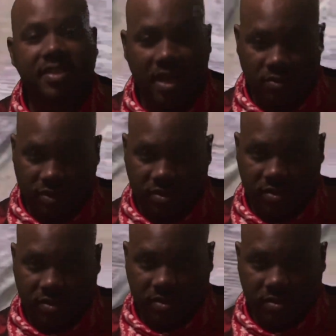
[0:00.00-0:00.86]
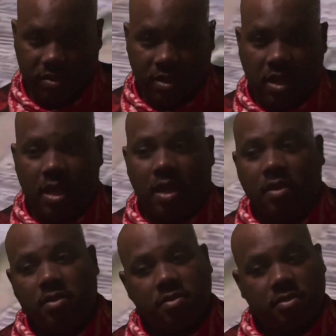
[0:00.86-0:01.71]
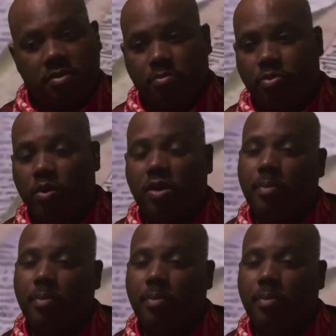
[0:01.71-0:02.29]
houses. Pulled